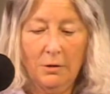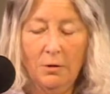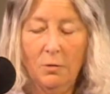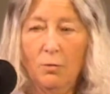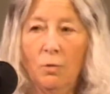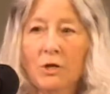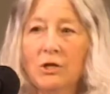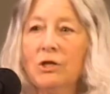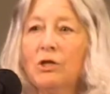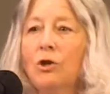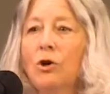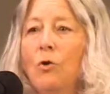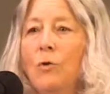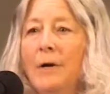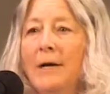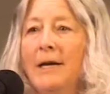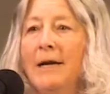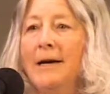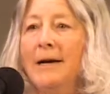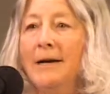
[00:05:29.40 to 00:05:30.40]
What's
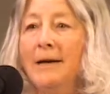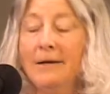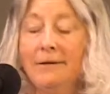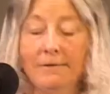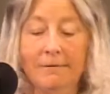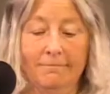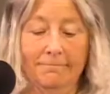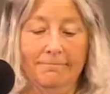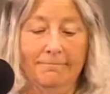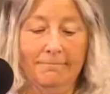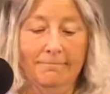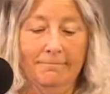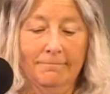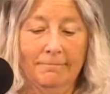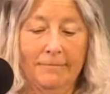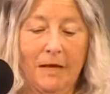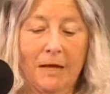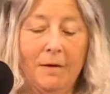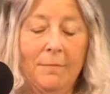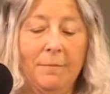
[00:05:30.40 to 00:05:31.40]
Going On?
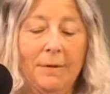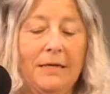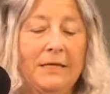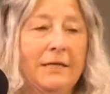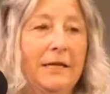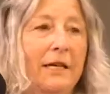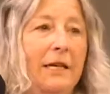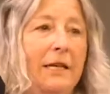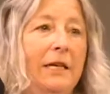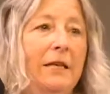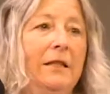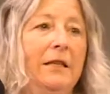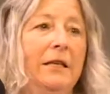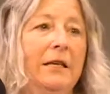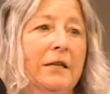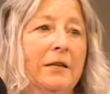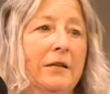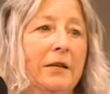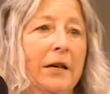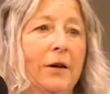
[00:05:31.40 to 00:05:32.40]
Maintaining the
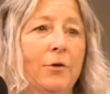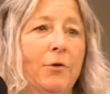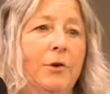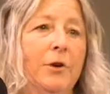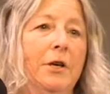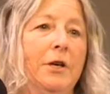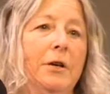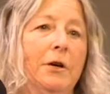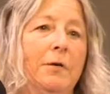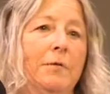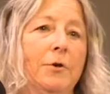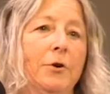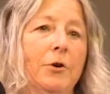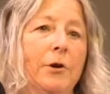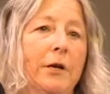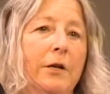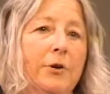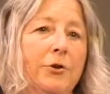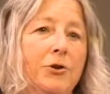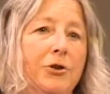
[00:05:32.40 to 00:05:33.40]
Integrity of Your
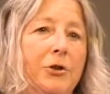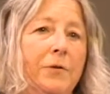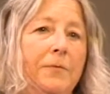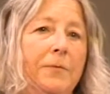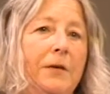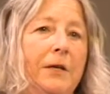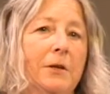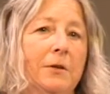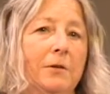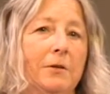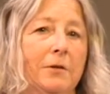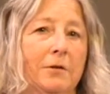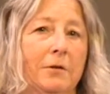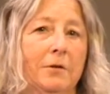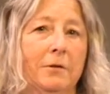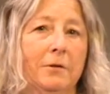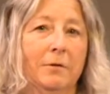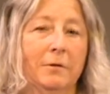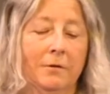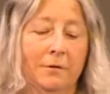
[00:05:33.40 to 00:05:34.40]
Energy Field.
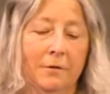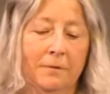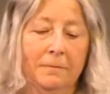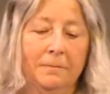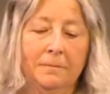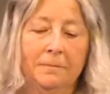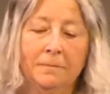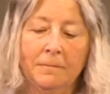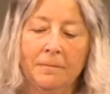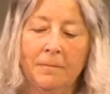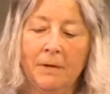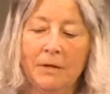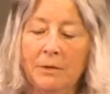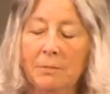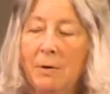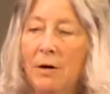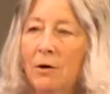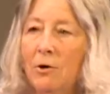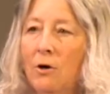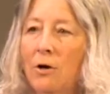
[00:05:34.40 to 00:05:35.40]
It's
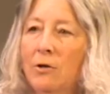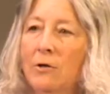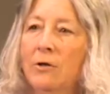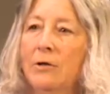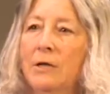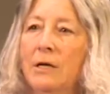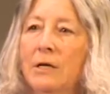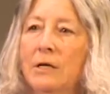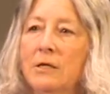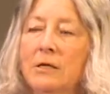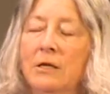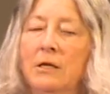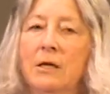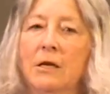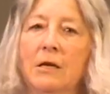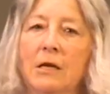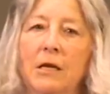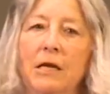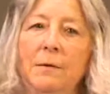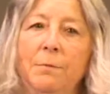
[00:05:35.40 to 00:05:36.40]
about all the things that
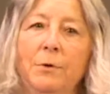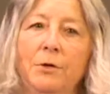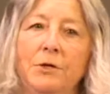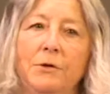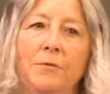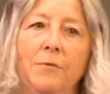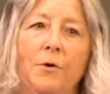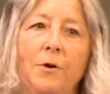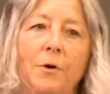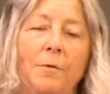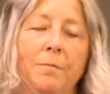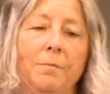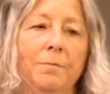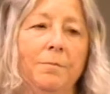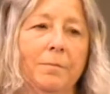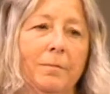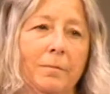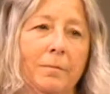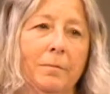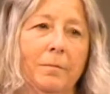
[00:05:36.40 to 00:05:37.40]
can keep us
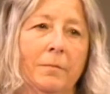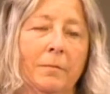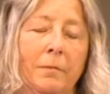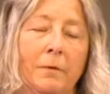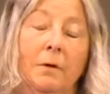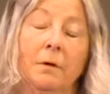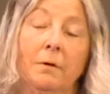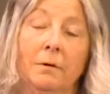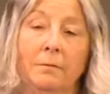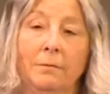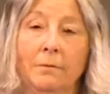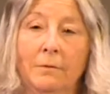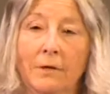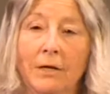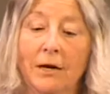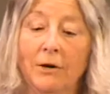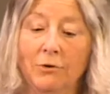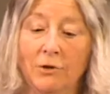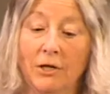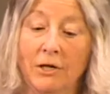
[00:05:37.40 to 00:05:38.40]
from
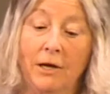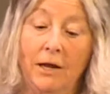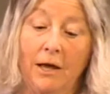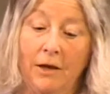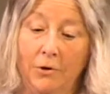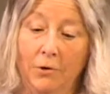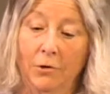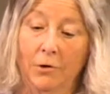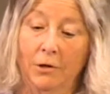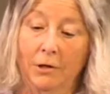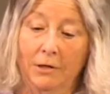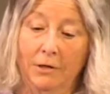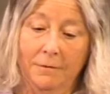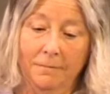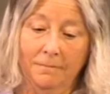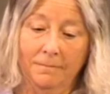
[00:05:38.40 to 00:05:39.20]
dowsing accurately.